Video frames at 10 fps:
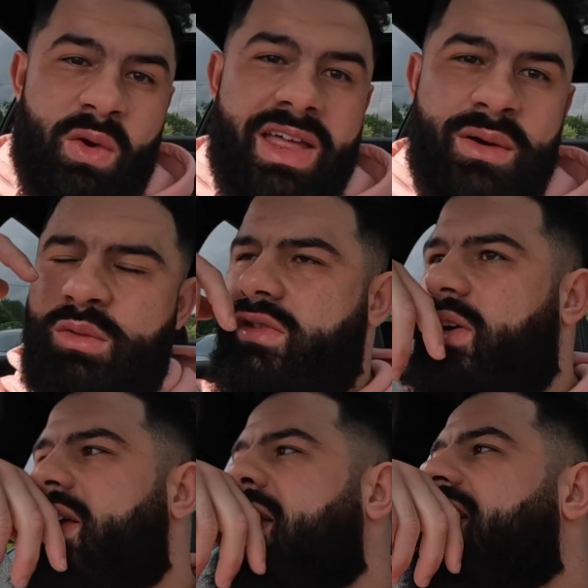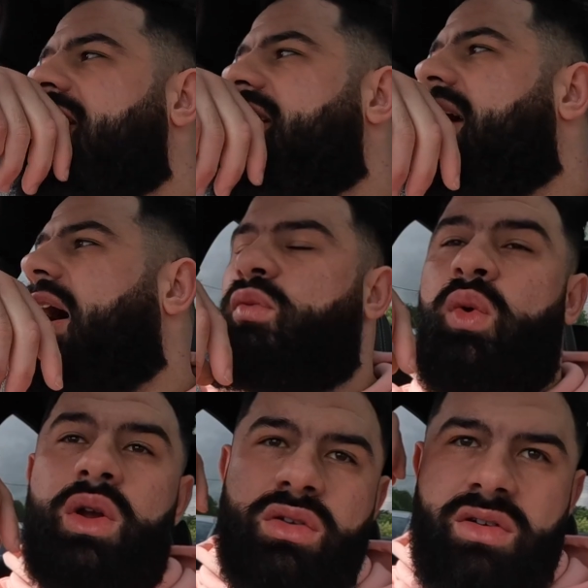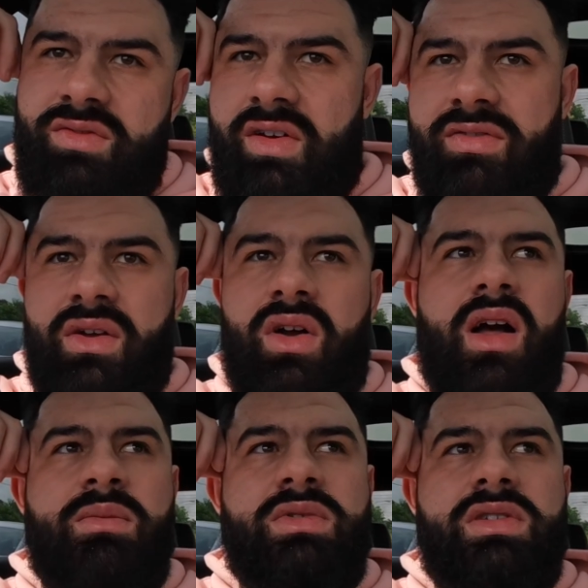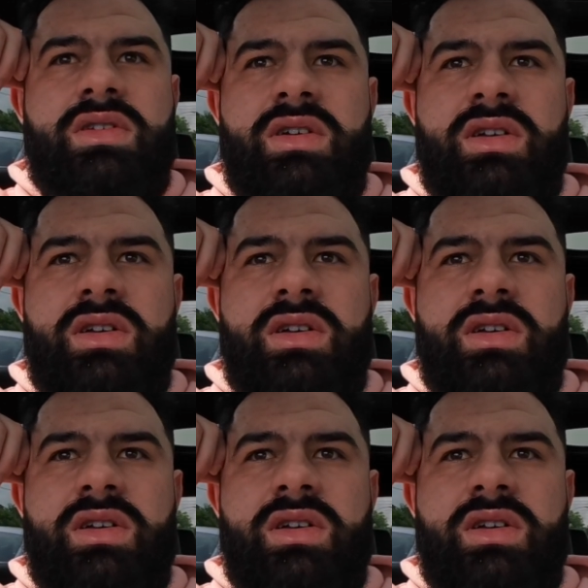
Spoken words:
gonna get oats now. I have 150 grams.